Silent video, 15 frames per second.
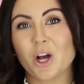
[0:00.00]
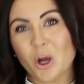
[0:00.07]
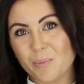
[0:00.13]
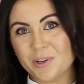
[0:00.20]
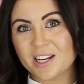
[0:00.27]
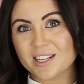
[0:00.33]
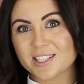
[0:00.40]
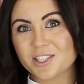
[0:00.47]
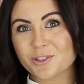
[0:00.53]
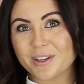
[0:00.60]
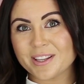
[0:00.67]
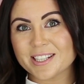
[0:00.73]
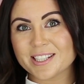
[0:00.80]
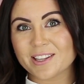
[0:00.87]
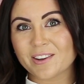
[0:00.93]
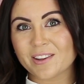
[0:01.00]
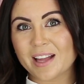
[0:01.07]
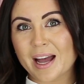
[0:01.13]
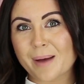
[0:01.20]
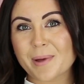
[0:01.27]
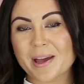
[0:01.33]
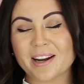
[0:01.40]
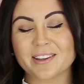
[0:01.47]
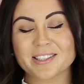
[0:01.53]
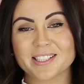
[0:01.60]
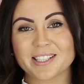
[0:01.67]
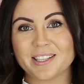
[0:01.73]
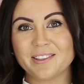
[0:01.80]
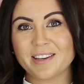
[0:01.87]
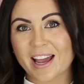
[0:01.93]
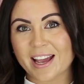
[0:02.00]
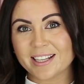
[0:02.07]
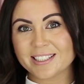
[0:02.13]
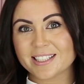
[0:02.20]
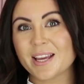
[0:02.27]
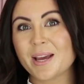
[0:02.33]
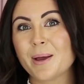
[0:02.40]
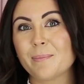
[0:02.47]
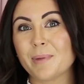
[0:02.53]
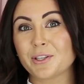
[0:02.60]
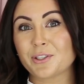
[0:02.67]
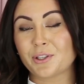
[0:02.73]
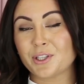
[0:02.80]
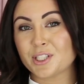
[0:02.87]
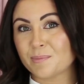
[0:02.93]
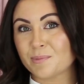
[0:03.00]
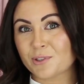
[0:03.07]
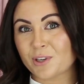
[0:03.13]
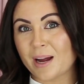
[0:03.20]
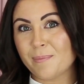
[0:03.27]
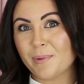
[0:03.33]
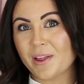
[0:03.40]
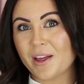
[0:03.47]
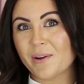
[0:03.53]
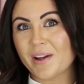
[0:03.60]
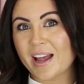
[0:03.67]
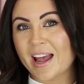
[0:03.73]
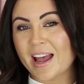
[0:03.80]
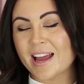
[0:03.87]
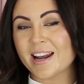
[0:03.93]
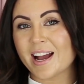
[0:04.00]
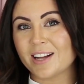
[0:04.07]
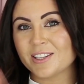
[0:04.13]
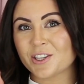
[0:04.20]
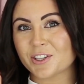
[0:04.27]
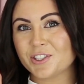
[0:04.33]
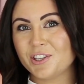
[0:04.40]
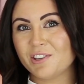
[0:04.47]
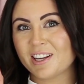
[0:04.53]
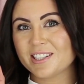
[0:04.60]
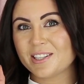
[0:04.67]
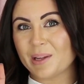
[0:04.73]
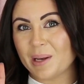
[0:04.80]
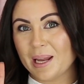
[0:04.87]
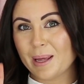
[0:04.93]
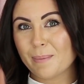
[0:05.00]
Hope you dolls enjoyed this look lab and I'll see you next. Make sure you subscribe below and I'll talk to you dolls soon.